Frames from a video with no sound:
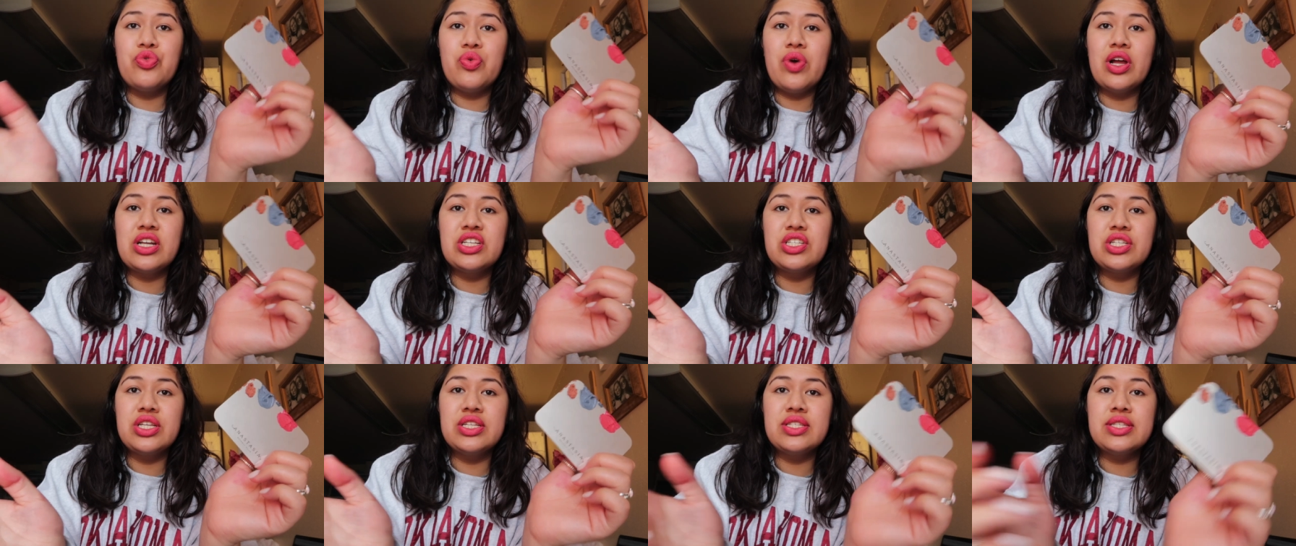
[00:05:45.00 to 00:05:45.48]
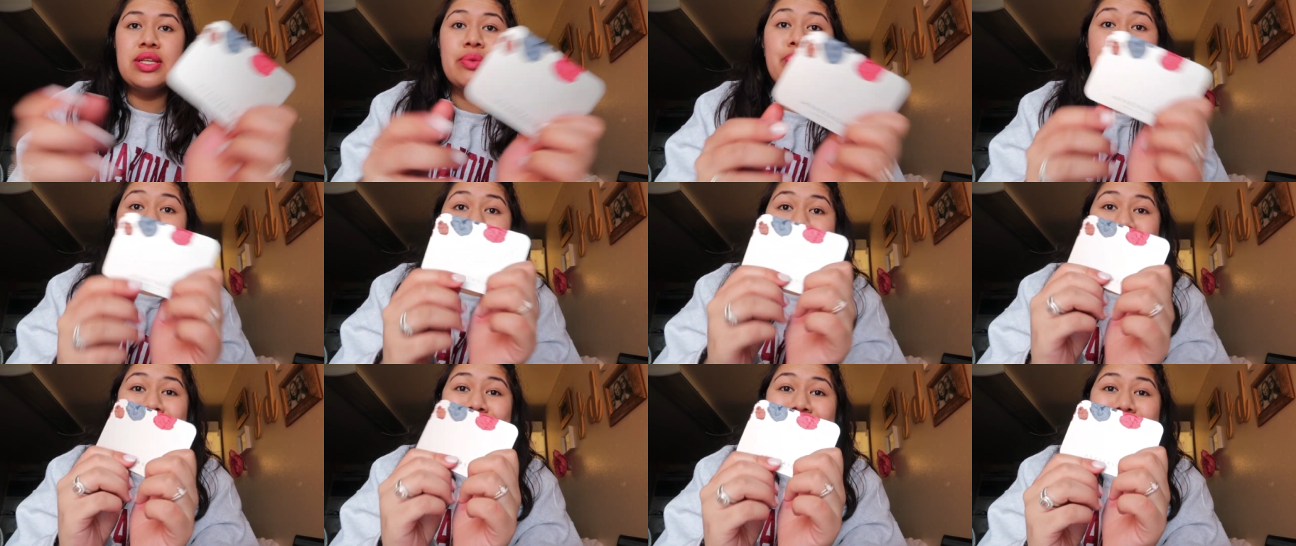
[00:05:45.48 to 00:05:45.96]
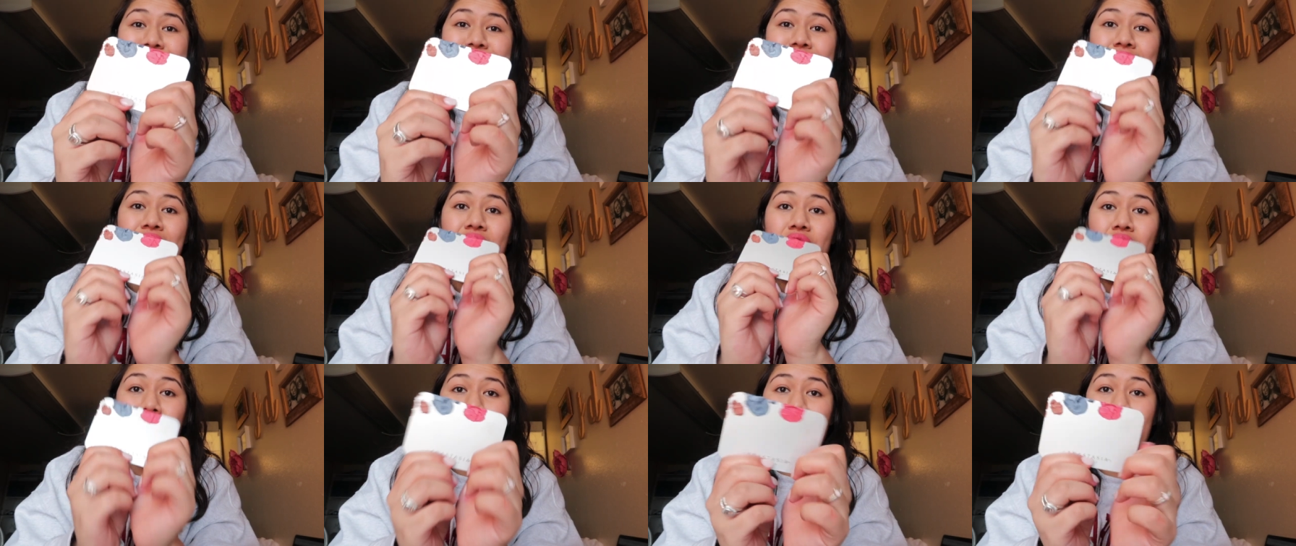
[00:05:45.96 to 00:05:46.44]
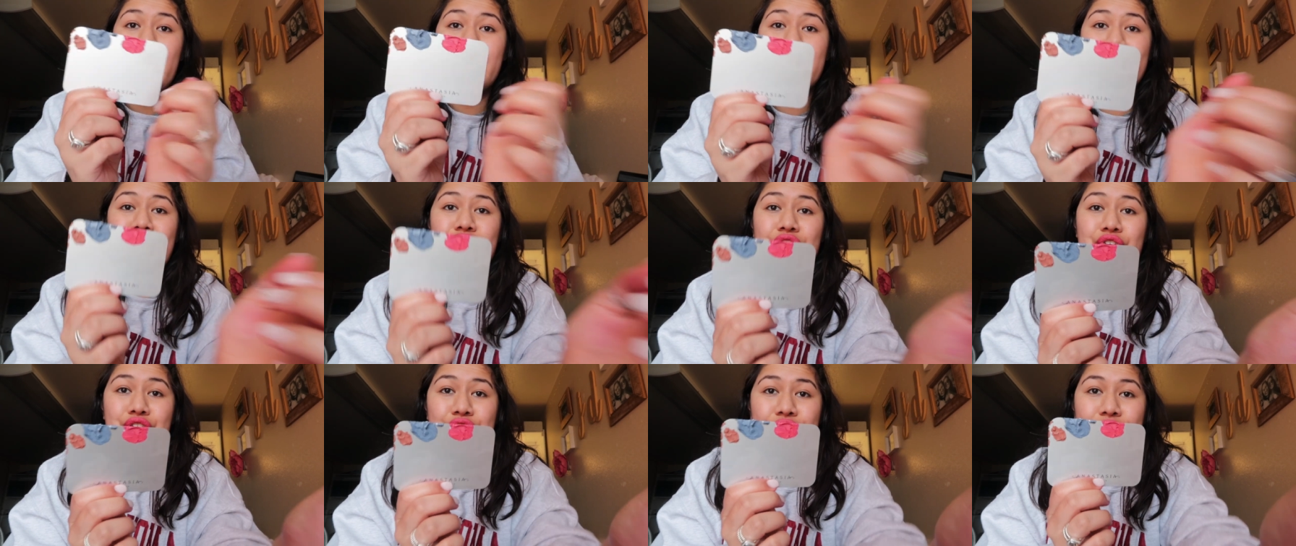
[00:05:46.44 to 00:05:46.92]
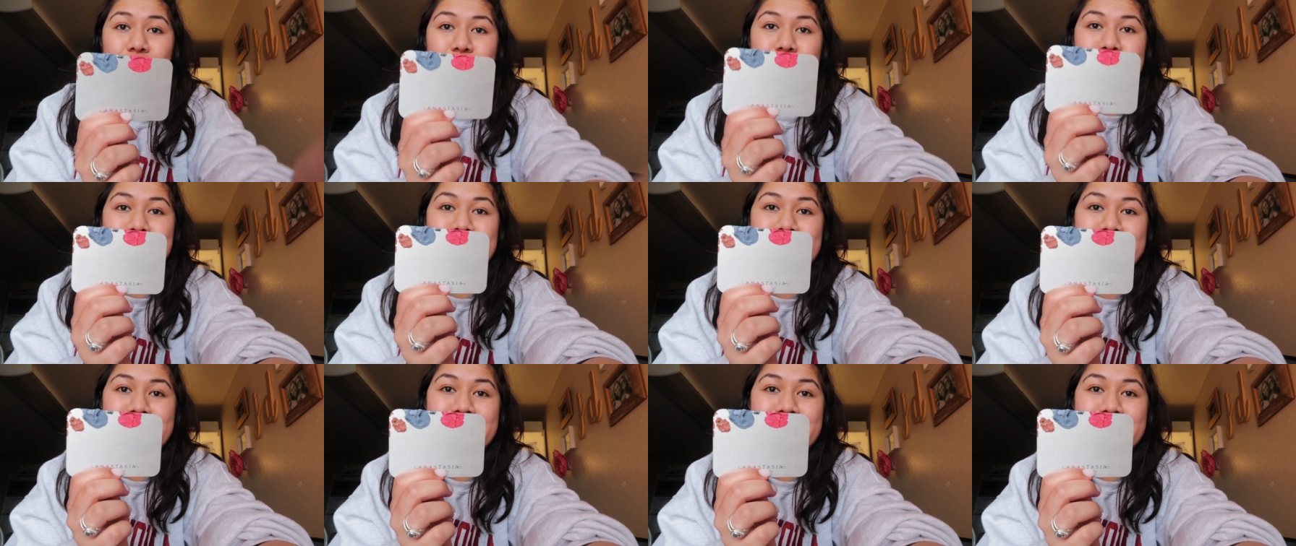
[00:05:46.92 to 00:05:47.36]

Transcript: swatch this and put it on for you.